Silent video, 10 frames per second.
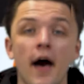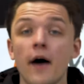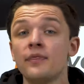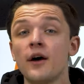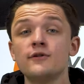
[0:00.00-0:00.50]

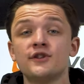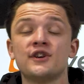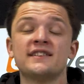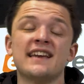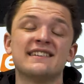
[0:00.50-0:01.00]
And those are
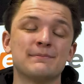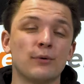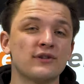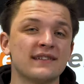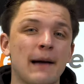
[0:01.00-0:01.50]
just a
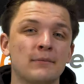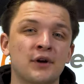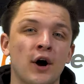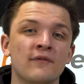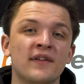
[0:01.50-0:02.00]
small
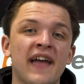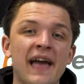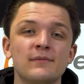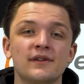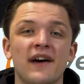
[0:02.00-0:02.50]
snapshot of the
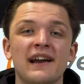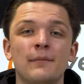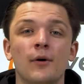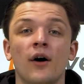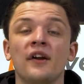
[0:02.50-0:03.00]
games
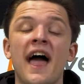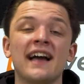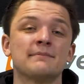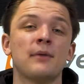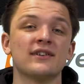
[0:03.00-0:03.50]
available on
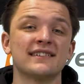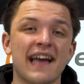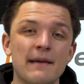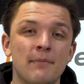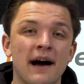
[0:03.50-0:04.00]
Xbox
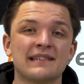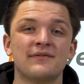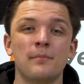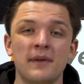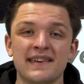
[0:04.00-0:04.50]
Game Pass
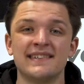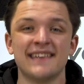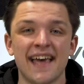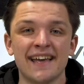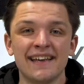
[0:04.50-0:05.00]
for
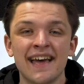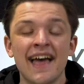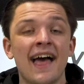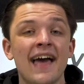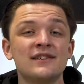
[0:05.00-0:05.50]
PC.
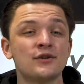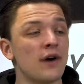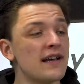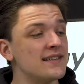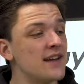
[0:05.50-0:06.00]
It's
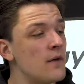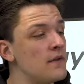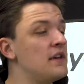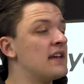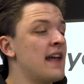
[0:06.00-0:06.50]
great to know
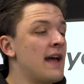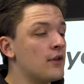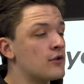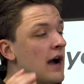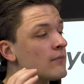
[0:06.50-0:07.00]
that you can hit
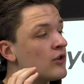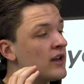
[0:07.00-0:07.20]
the ground